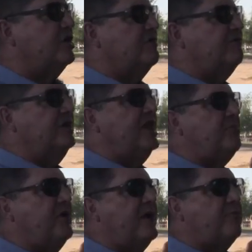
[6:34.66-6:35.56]
going to fill
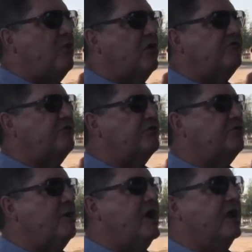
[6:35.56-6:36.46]
out paperwork for
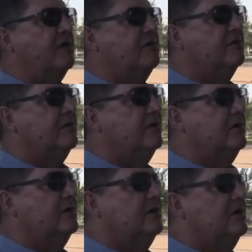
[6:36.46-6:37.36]
three.
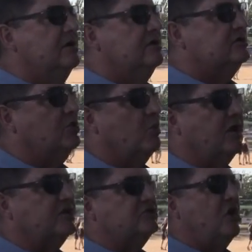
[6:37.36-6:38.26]
So we'll
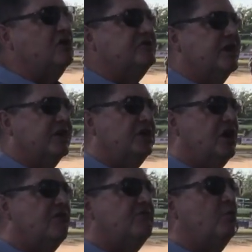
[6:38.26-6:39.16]
get you all taken
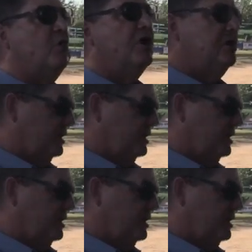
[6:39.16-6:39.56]
care of in one,